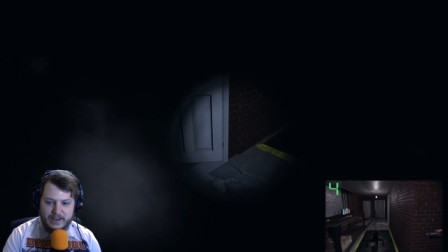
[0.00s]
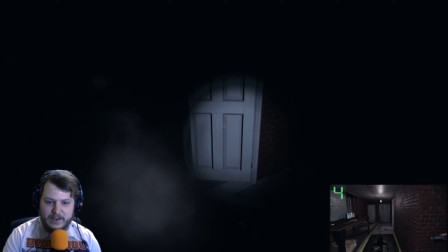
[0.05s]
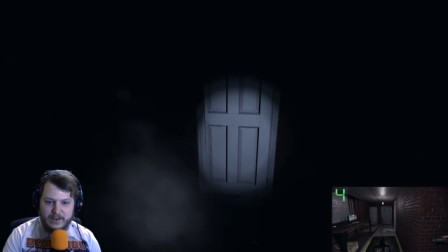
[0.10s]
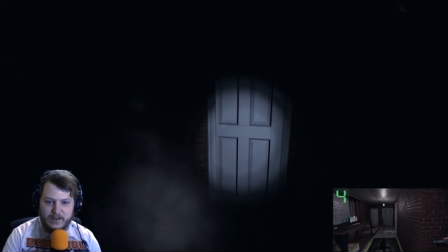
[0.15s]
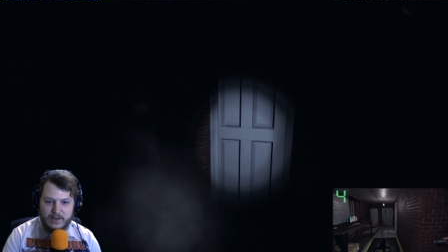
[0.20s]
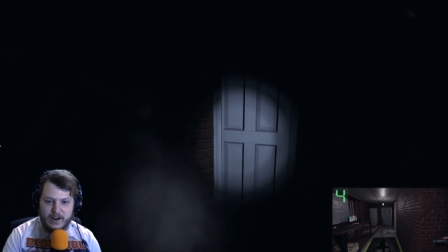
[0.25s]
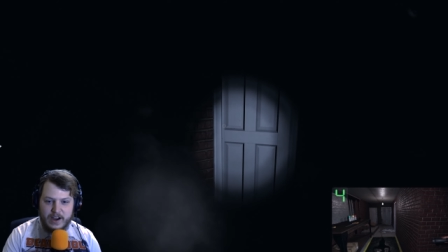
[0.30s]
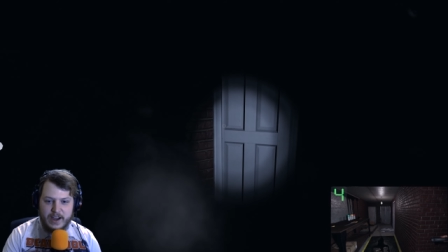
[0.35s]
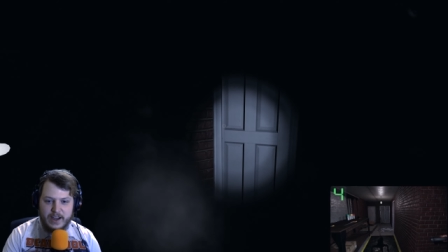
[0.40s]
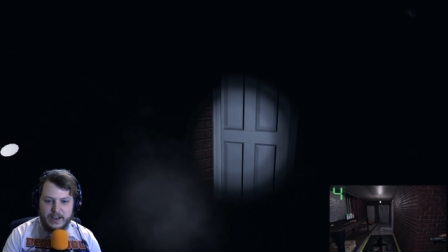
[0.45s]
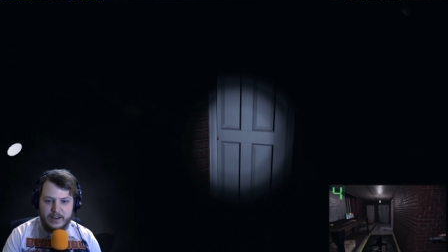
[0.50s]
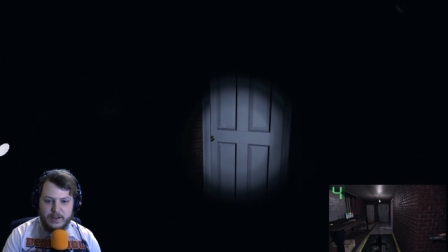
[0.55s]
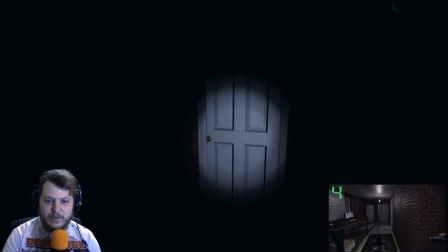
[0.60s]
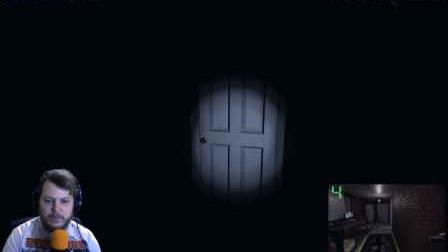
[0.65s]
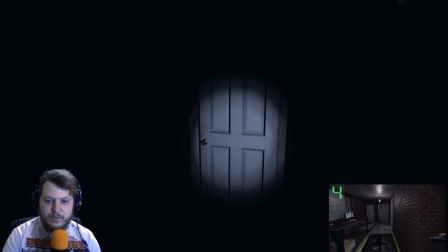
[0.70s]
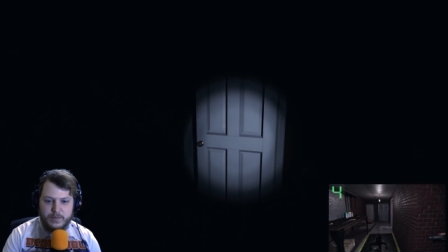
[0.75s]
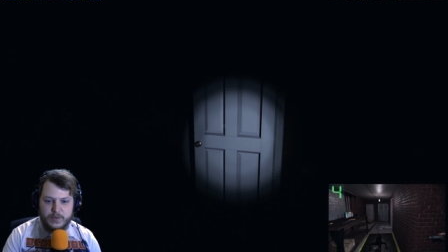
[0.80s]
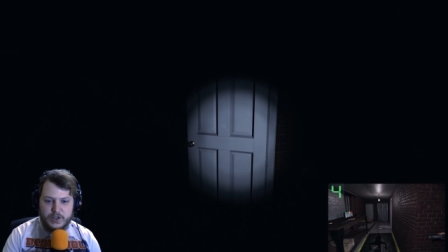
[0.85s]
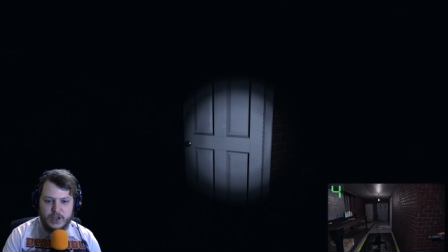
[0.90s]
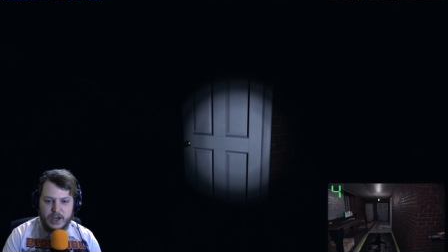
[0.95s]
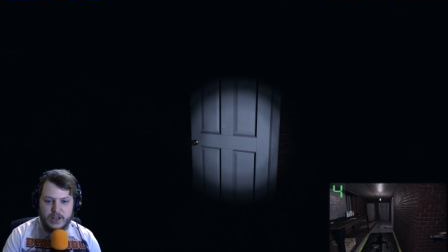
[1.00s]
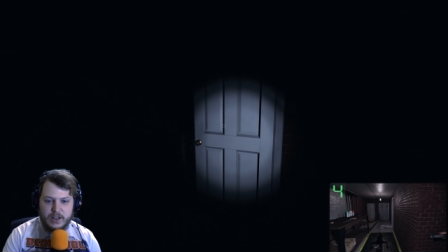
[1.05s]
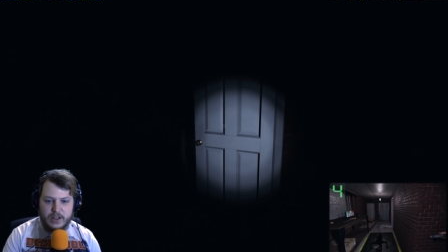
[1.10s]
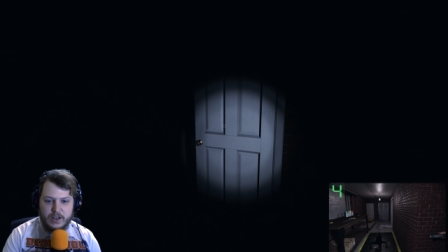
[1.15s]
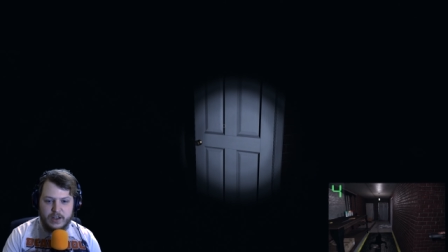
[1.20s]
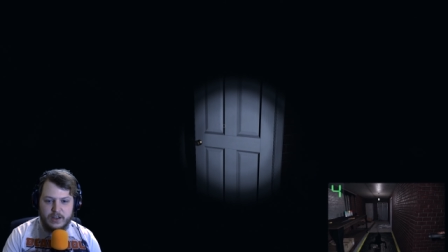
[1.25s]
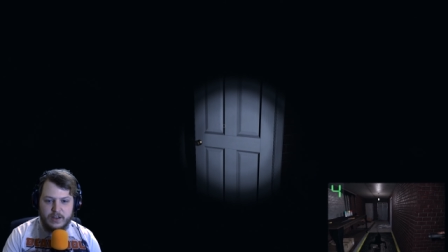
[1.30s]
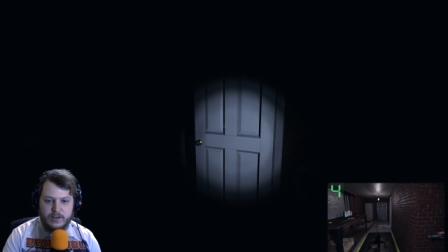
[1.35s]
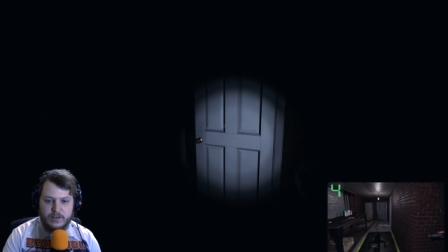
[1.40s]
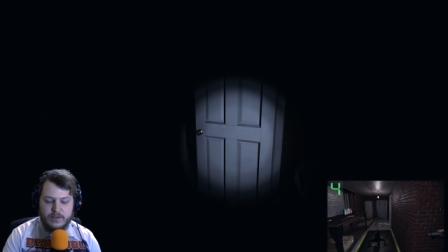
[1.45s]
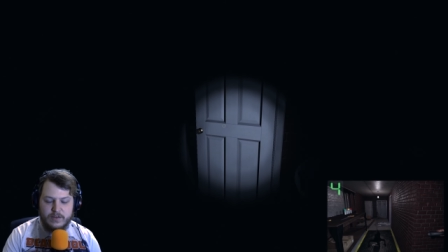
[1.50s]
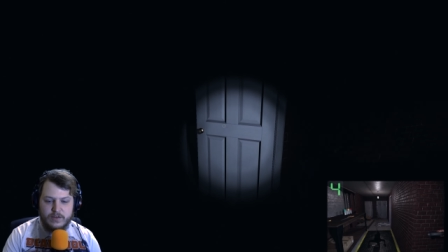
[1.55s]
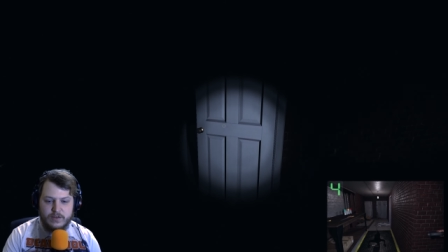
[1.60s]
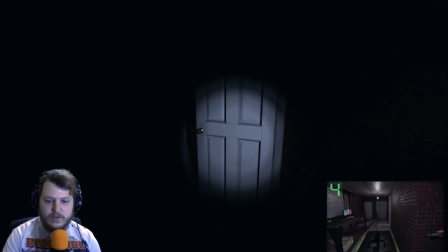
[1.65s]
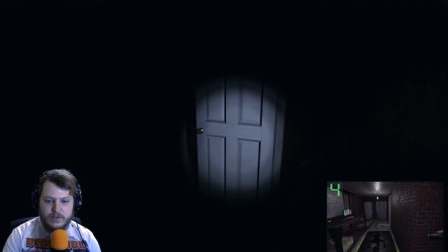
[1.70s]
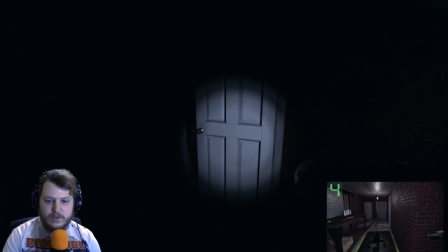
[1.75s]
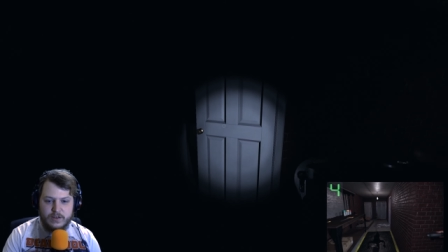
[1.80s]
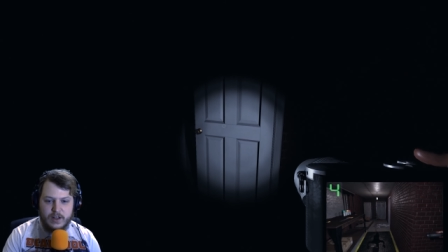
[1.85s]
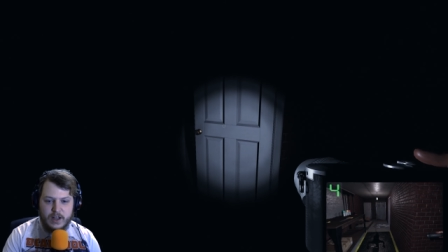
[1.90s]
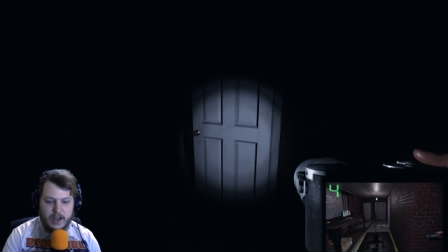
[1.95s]
right, shine the
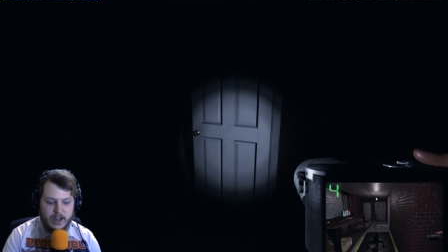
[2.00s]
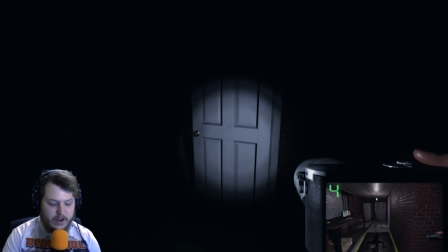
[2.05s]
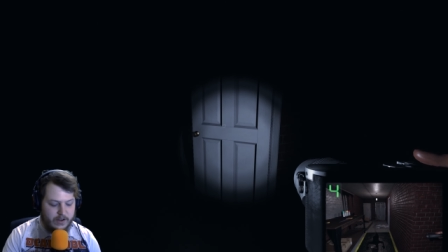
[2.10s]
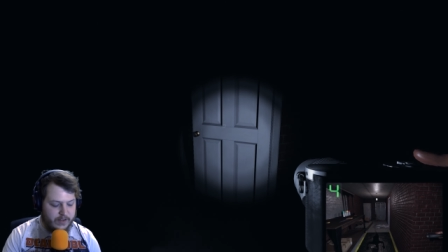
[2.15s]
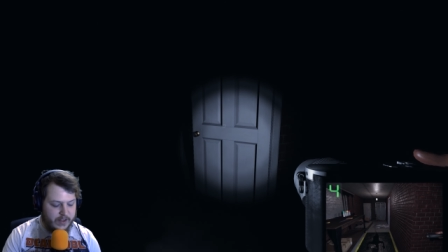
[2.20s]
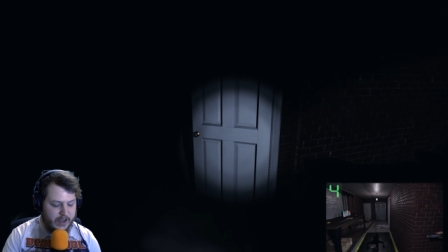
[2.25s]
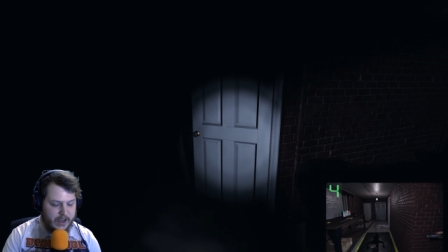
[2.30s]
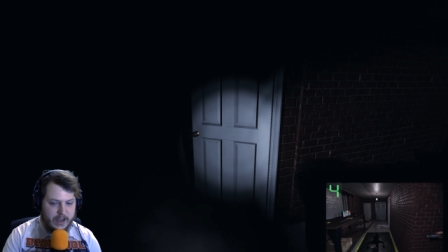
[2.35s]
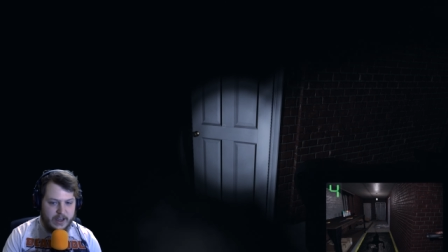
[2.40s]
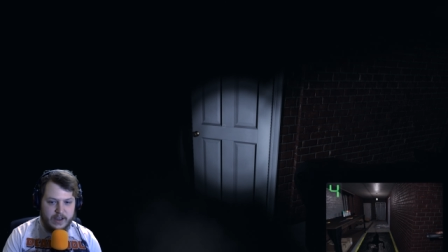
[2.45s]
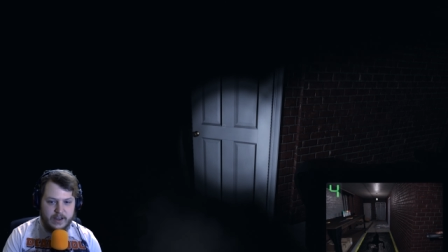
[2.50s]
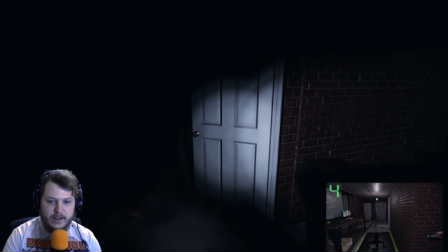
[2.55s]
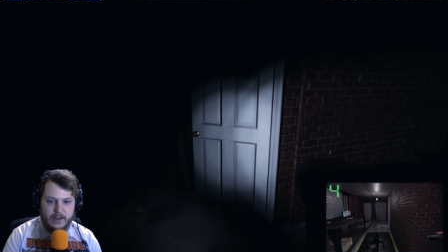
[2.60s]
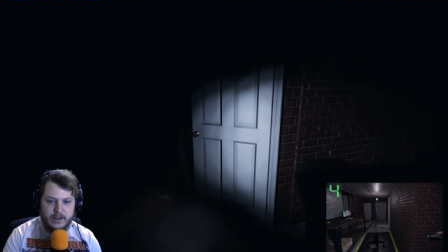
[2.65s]
light on there.